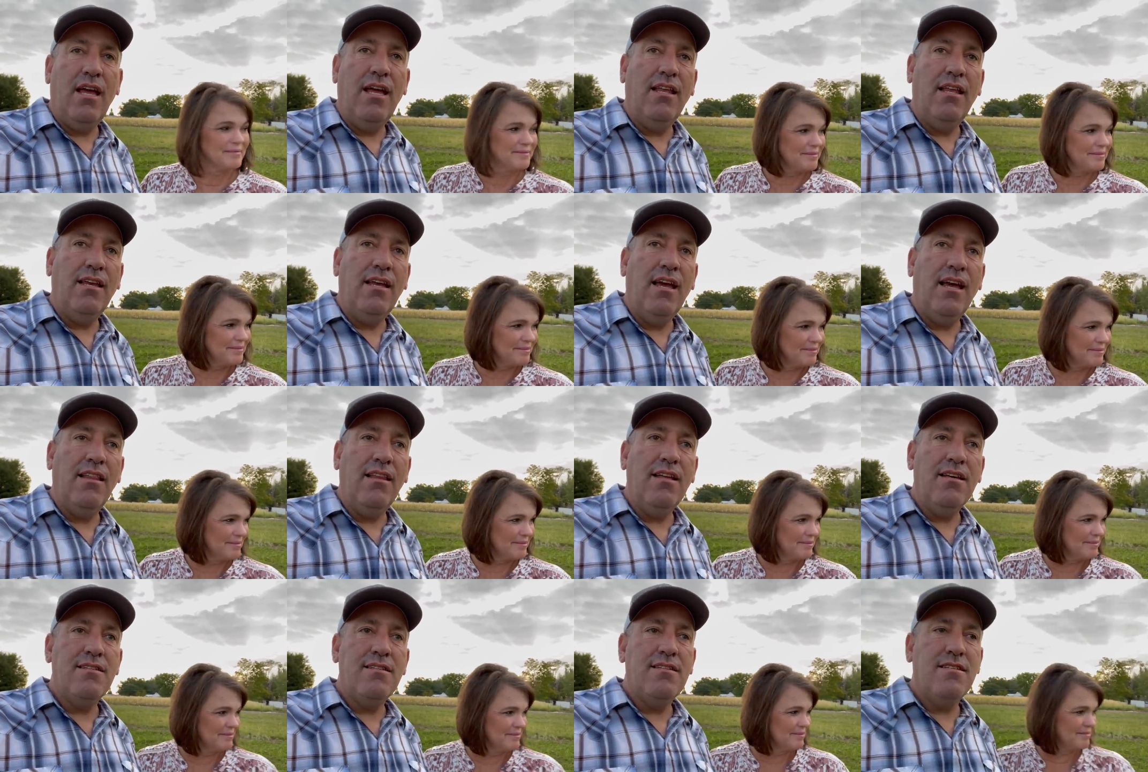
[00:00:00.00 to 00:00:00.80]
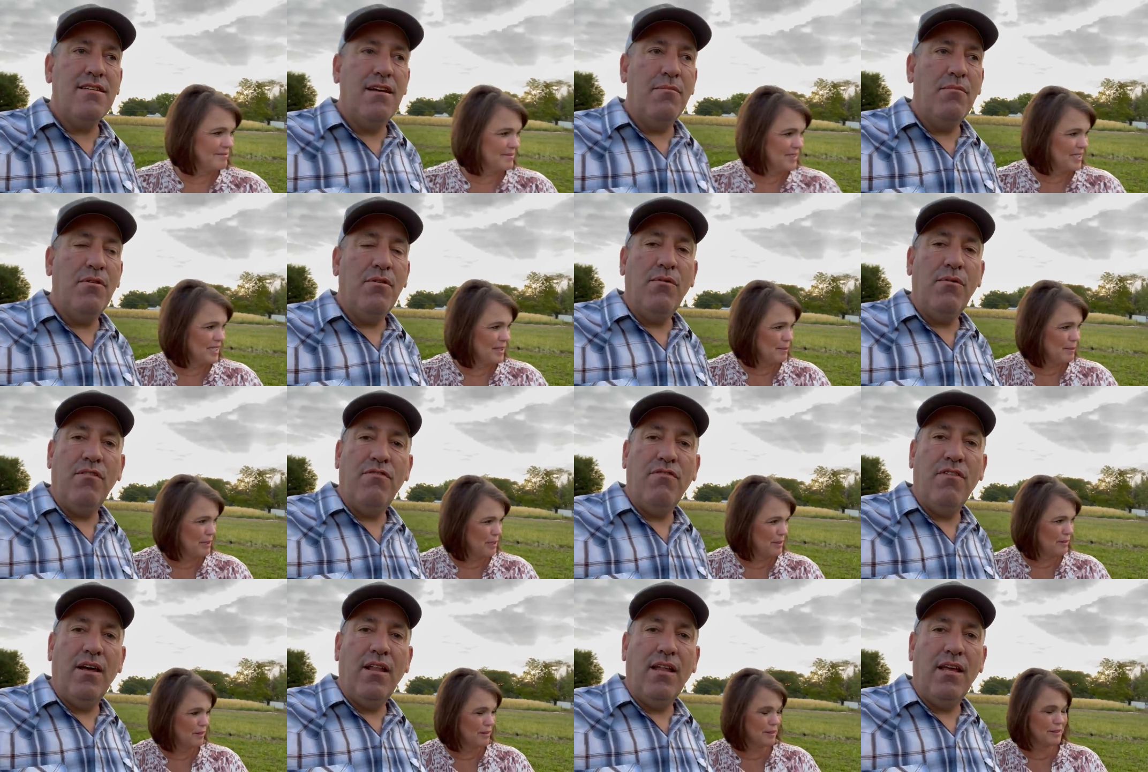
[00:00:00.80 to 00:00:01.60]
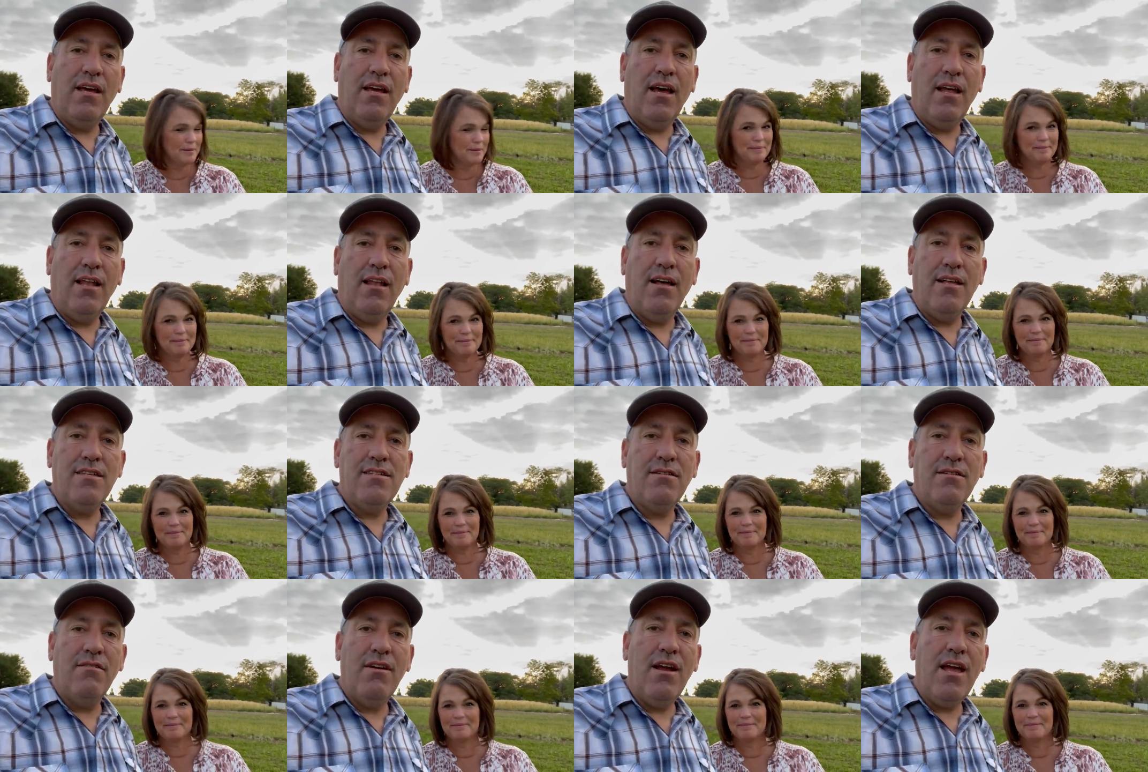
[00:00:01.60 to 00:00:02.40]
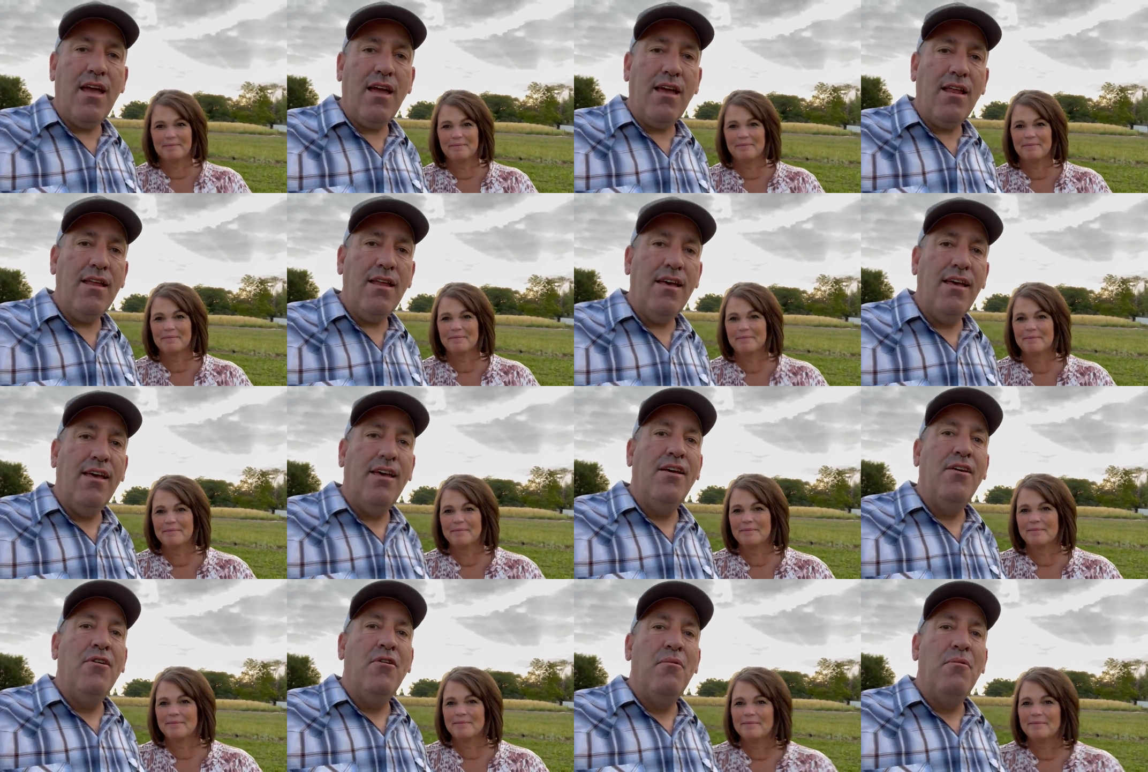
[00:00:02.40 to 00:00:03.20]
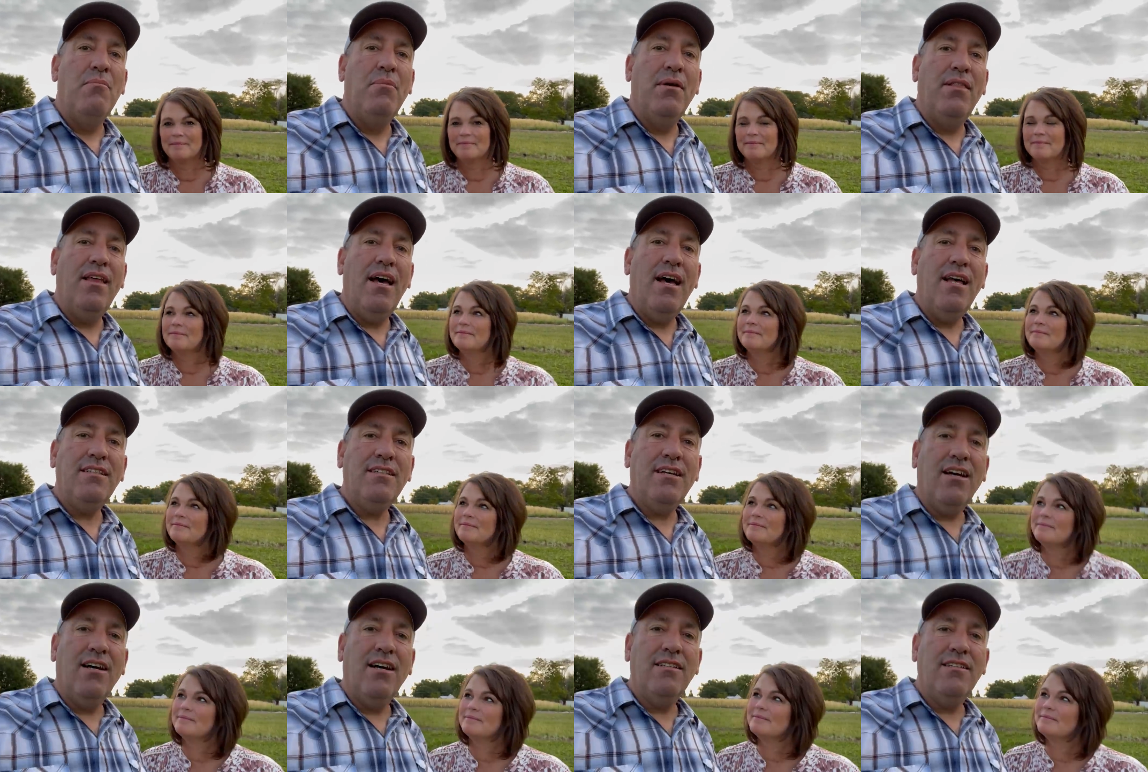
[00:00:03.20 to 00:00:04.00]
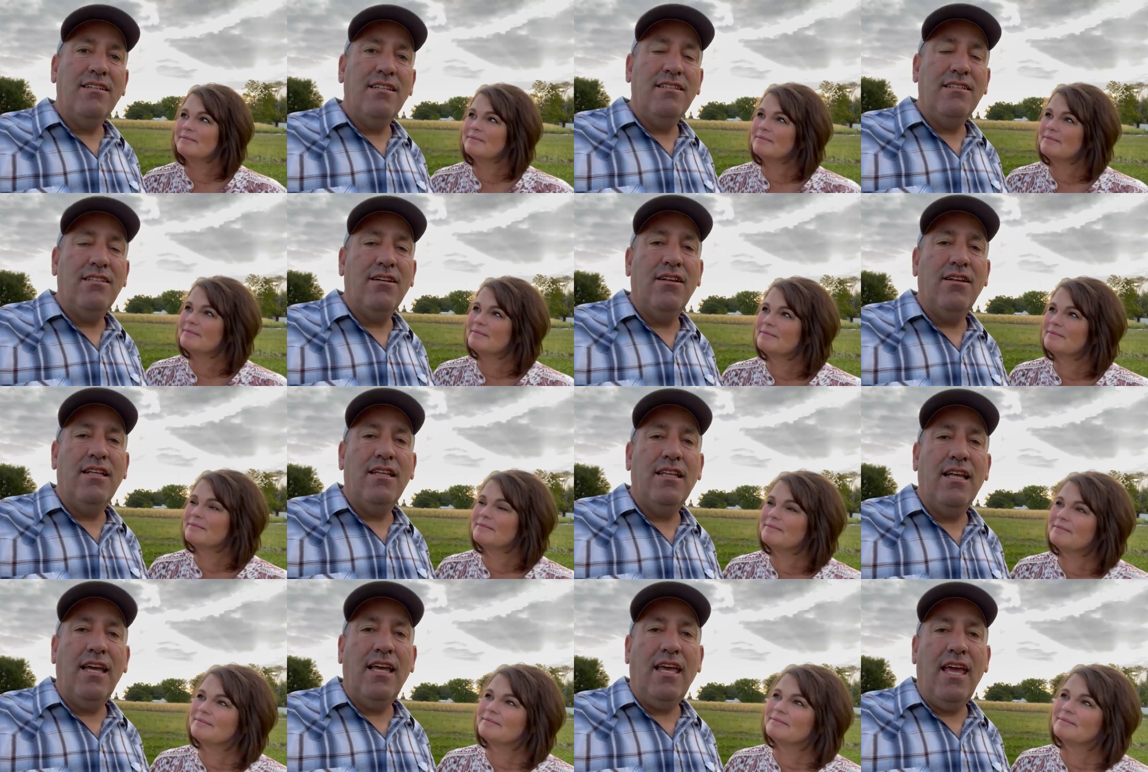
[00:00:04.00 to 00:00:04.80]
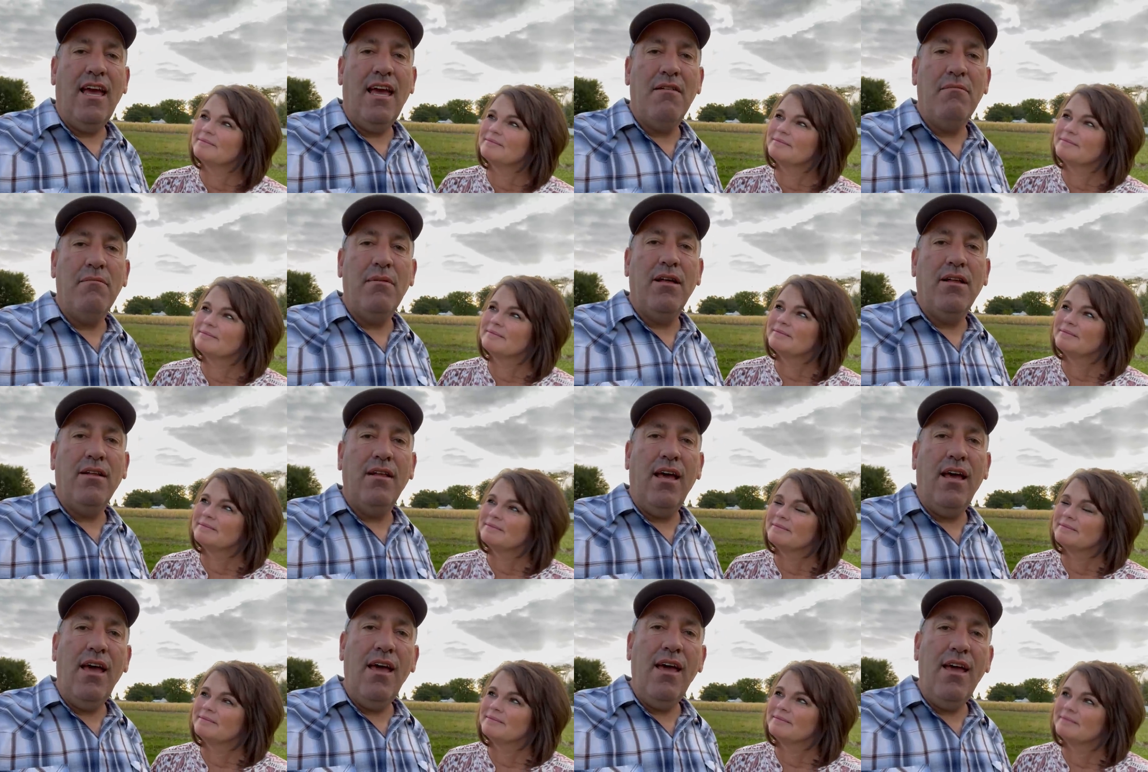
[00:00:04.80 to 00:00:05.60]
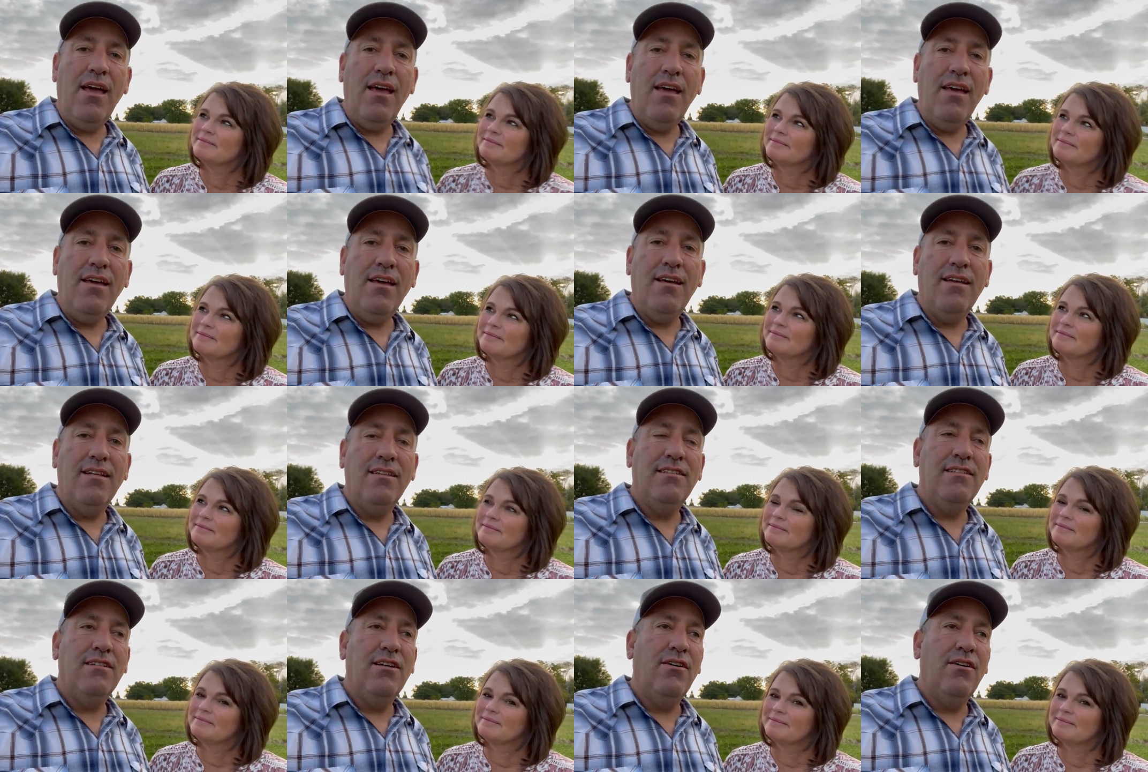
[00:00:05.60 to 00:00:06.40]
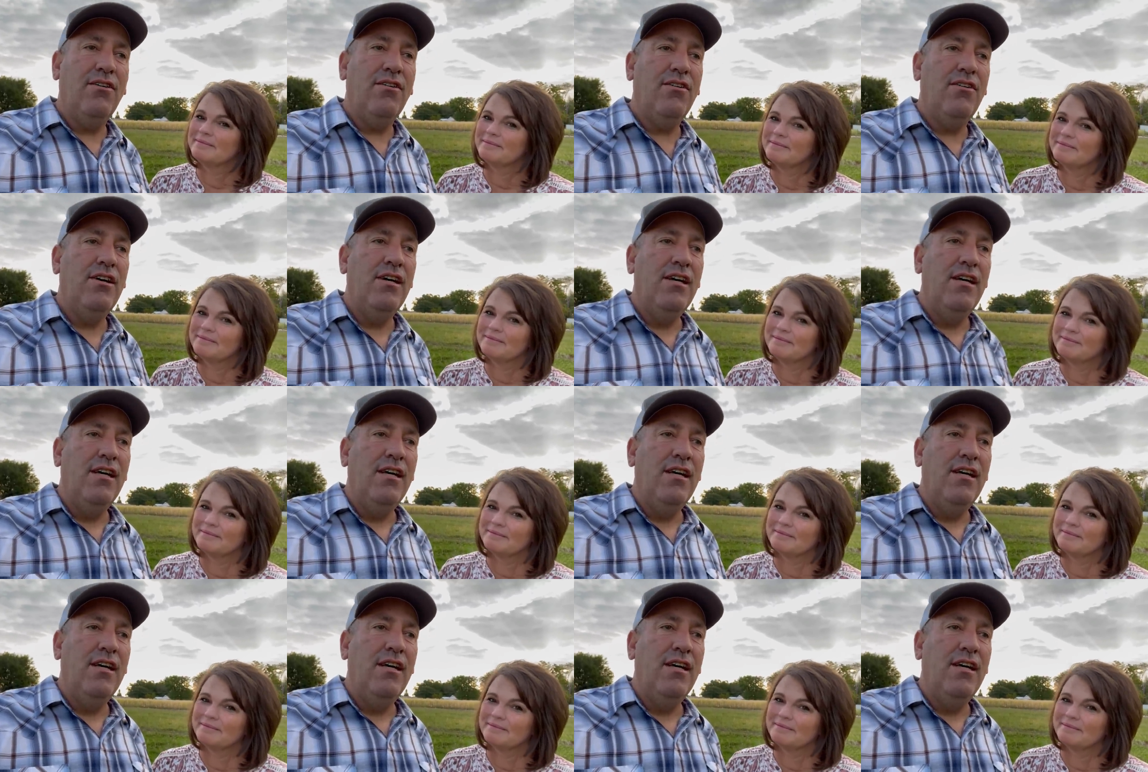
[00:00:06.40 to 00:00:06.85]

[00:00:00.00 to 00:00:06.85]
Speaker 1: and yet this summer we finally got lots of rain, but that's caused it so that they can't bale the hay, and so